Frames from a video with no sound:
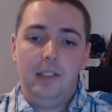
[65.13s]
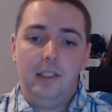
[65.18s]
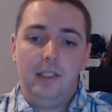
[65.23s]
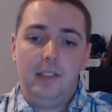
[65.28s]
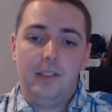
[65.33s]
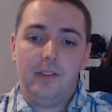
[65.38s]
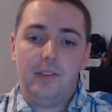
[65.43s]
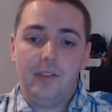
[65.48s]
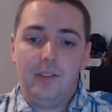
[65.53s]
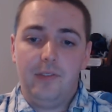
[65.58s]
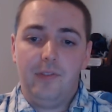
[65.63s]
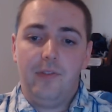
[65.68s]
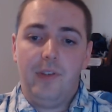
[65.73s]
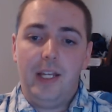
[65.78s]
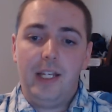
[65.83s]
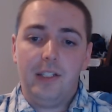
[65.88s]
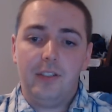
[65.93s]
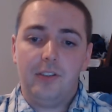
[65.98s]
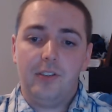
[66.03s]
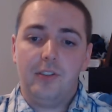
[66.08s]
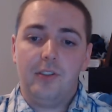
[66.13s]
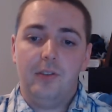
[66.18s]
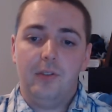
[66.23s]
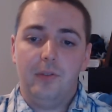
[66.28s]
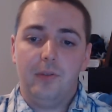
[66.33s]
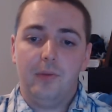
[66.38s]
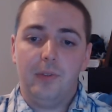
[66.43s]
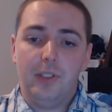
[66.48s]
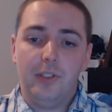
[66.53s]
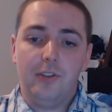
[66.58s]
is the Advanced
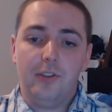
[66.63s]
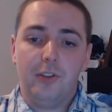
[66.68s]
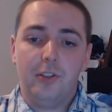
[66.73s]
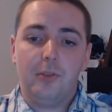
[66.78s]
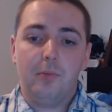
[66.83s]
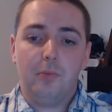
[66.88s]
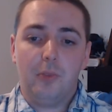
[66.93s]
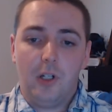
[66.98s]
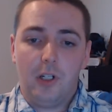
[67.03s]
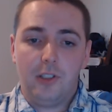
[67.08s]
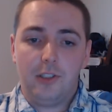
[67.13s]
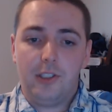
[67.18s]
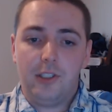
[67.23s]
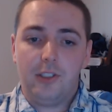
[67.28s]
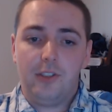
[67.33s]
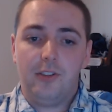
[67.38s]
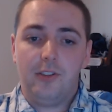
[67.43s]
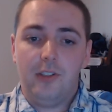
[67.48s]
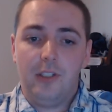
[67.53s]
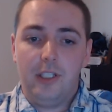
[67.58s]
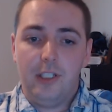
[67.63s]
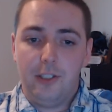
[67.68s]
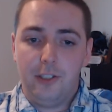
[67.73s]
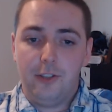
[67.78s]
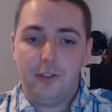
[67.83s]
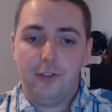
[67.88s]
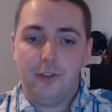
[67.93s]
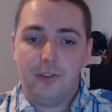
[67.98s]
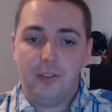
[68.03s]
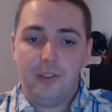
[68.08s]
Research Projects
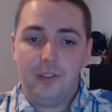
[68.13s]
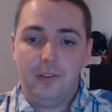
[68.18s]
Agency